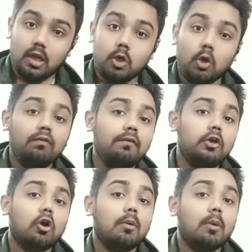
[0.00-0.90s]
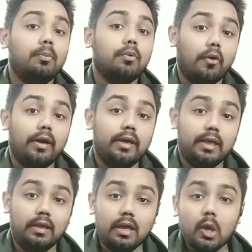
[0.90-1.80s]
Now we will talk about
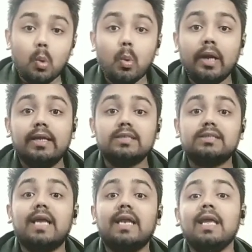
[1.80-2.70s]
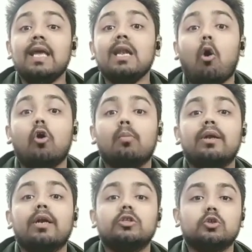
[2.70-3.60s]
priority. When designing an
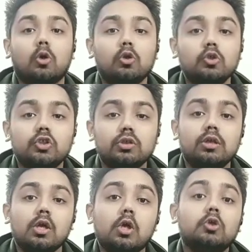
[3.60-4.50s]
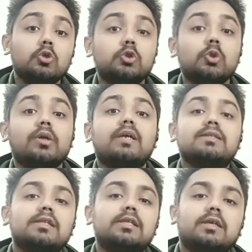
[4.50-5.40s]
automated solution, you should
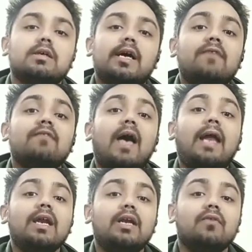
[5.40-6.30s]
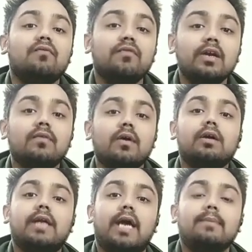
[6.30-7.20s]
consider if any different
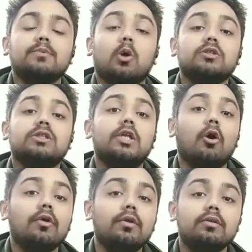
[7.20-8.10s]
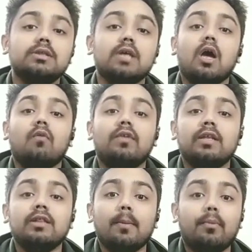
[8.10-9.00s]
work types or scenarios
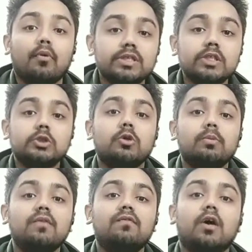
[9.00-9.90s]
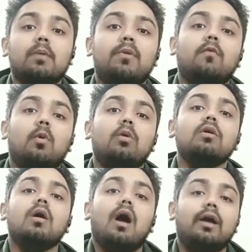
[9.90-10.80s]
within the process should be worked before
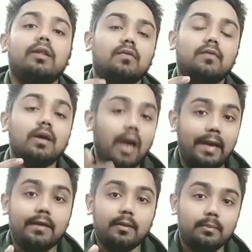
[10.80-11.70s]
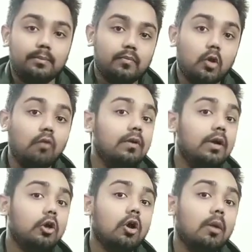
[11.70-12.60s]
other work item. Now we'll
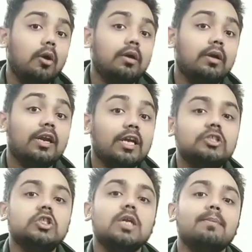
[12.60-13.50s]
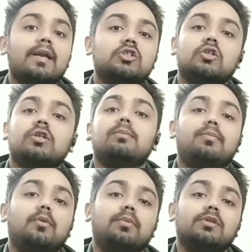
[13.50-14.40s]
talk about Credential Manager in
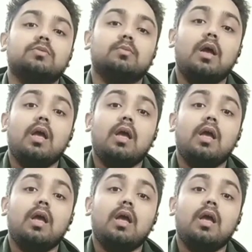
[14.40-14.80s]
Blue Prism.